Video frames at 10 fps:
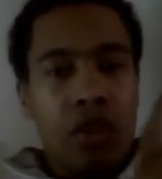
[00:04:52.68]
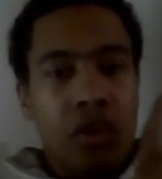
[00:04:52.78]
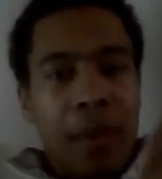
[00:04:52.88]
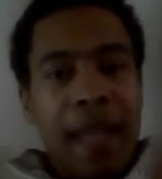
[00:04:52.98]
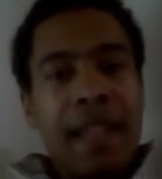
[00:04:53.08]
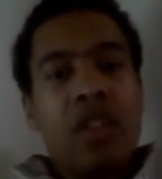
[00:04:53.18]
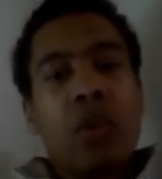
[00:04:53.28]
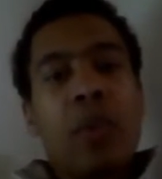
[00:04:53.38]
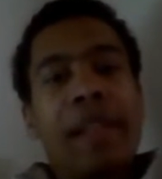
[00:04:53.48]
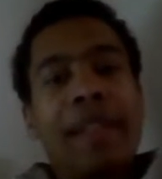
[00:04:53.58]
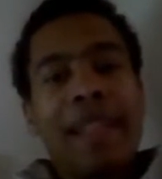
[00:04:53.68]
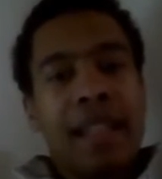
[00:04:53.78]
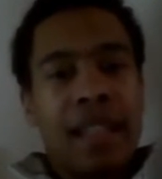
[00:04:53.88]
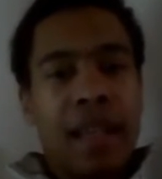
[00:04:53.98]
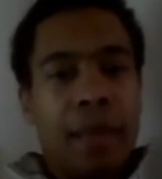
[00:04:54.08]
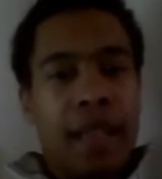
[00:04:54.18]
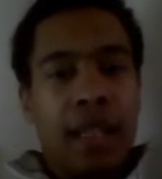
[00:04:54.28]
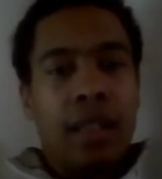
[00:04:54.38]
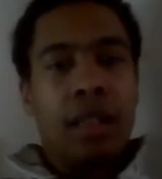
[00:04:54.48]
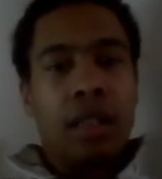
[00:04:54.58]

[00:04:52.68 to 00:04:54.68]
Sweden quickly did the same thing.